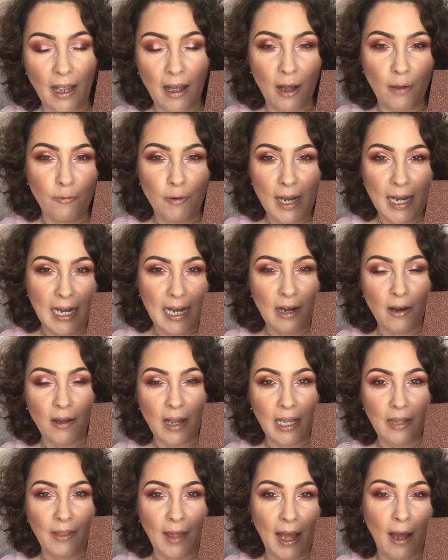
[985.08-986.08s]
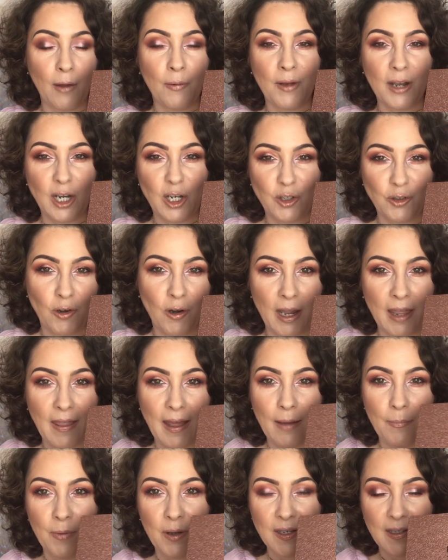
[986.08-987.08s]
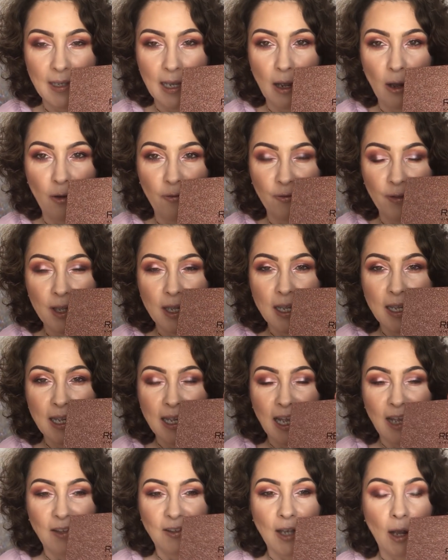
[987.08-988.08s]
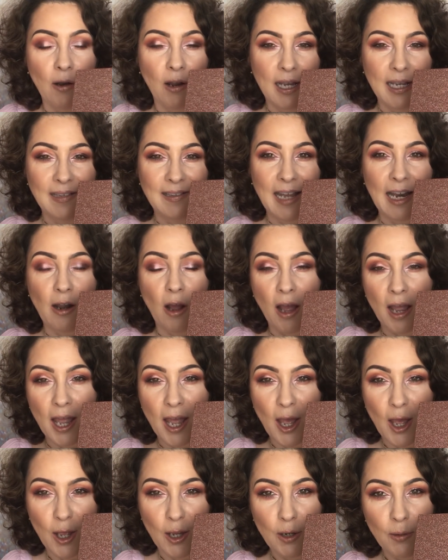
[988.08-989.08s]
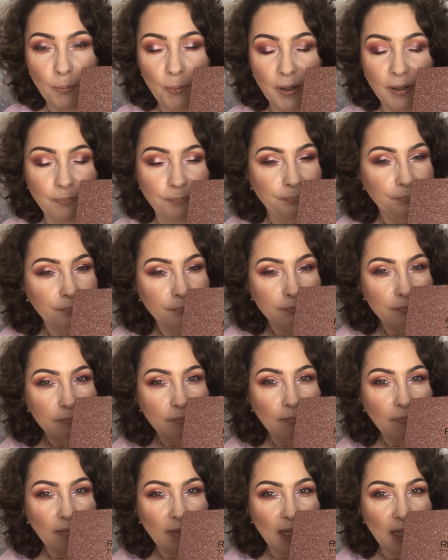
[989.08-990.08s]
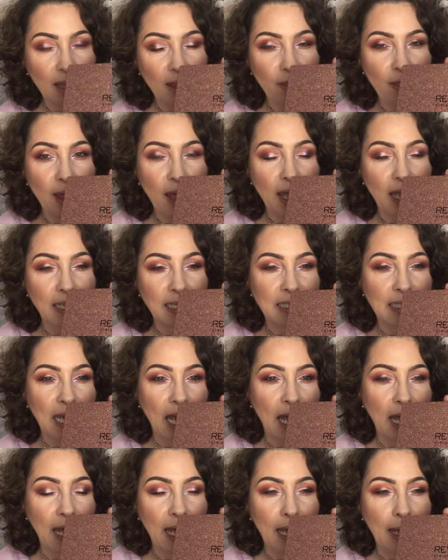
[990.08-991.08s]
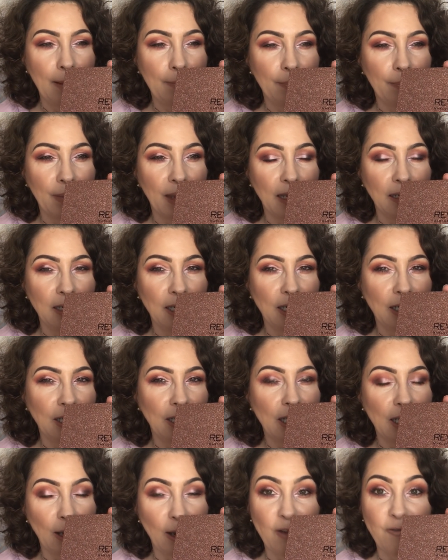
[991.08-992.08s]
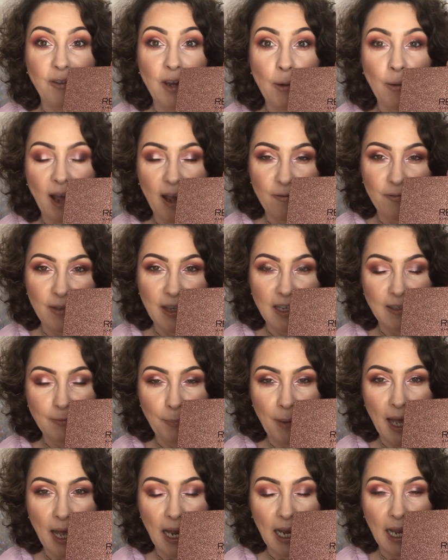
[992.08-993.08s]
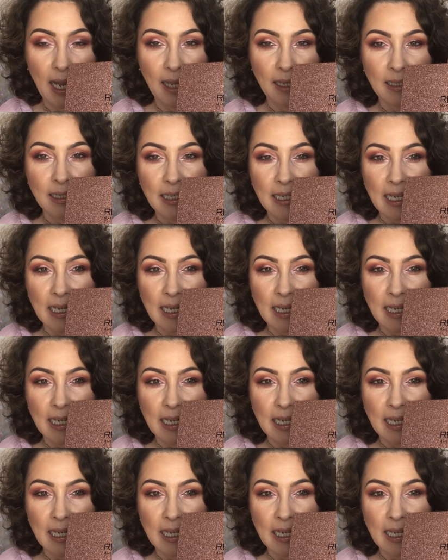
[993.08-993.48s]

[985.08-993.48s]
I really like that, I'm going to try that myself. So like I said, I hope that you know, if you have this palette,